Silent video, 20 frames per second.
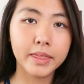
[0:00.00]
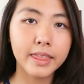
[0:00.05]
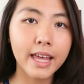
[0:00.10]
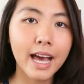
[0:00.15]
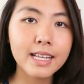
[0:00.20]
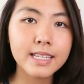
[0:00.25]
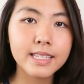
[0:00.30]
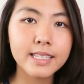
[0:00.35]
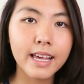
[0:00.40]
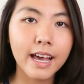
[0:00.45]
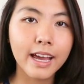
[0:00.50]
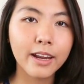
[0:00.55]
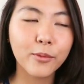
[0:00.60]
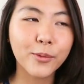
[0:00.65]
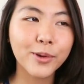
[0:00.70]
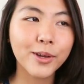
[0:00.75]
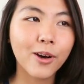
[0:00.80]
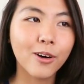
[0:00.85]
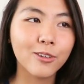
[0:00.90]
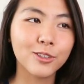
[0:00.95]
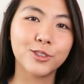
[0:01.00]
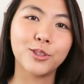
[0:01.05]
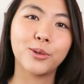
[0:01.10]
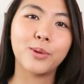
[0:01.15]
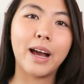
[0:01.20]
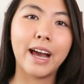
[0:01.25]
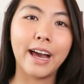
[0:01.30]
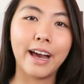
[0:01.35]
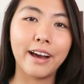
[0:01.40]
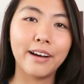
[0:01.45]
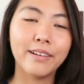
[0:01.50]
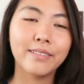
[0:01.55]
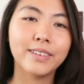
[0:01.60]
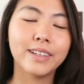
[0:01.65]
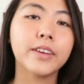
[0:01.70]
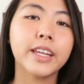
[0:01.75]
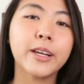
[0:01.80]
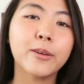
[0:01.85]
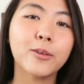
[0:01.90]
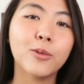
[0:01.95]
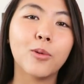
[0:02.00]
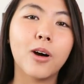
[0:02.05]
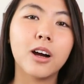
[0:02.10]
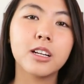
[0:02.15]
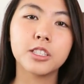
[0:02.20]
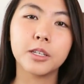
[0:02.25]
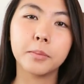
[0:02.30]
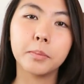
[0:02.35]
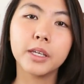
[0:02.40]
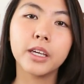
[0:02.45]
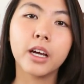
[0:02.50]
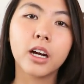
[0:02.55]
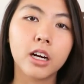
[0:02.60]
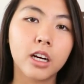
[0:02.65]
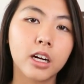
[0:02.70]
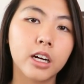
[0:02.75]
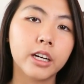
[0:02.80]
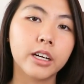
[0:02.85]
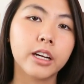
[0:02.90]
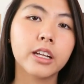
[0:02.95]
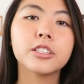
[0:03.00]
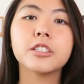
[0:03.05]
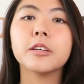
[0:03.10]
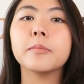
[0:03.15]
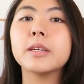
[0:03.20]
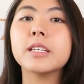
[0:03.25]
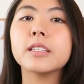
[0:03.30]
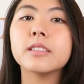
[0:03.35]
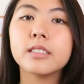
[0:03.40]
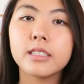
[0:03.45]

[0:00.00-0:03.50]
But that said, we also have equal want to be heard, to be